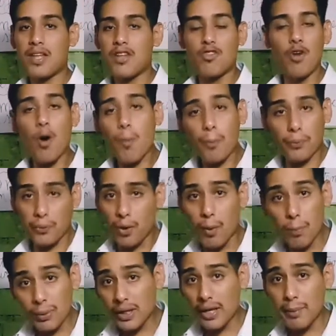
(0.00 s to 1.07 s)
no
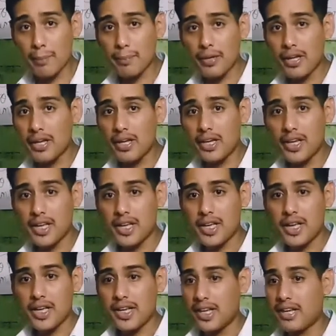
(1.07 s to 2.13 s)
problem
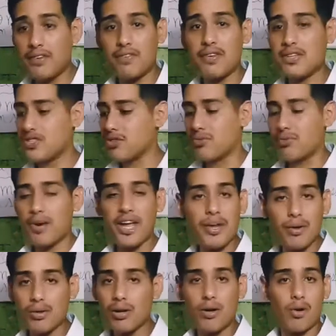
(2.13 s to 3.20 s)
if it's
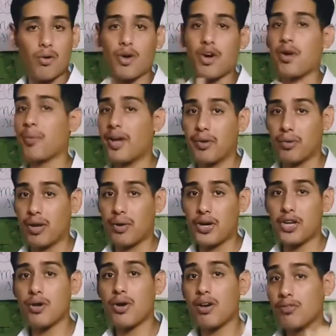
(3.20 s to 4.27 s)
regular or irregular.
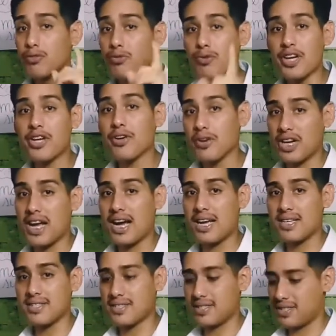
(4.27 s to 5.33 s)
You have to
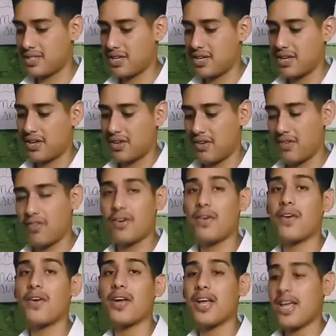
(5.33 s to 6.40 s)
recognize
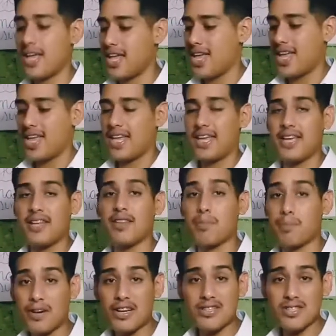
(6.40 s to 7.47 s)
either in the
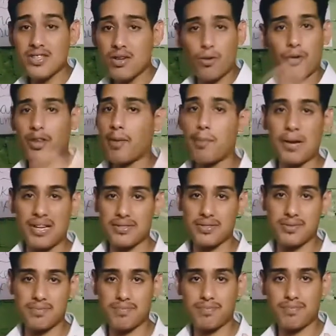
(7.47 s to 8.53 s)
present or in the past.
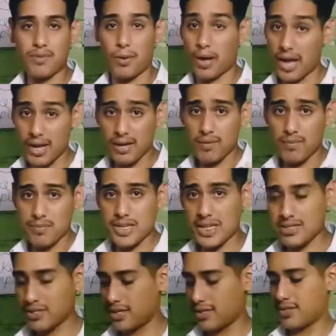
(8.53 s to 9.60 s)
Okay?
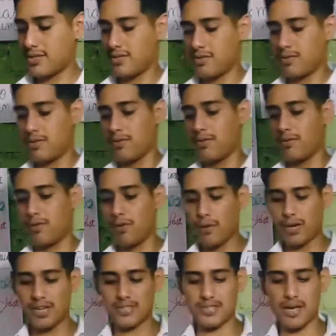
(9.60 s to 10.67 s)
That's it.
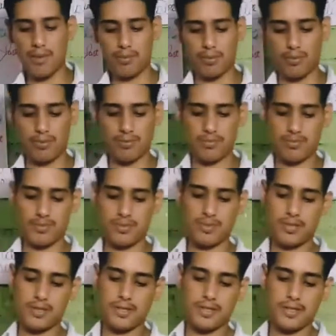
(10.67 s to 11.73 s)
For example,
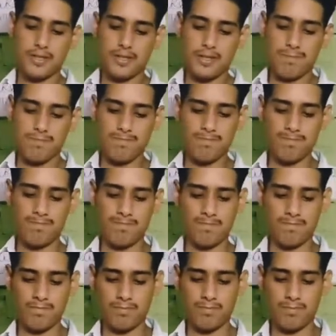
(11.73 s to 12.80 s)

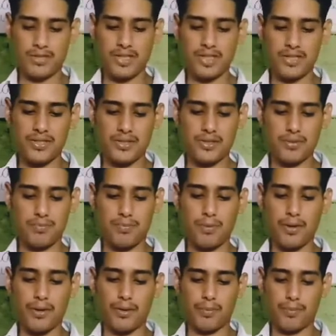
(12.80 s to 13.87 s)
this
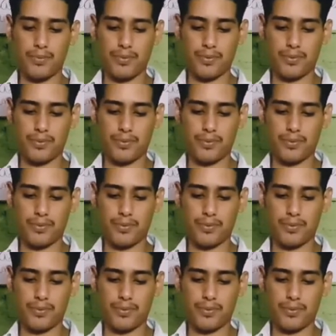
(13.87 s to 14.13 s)
verb,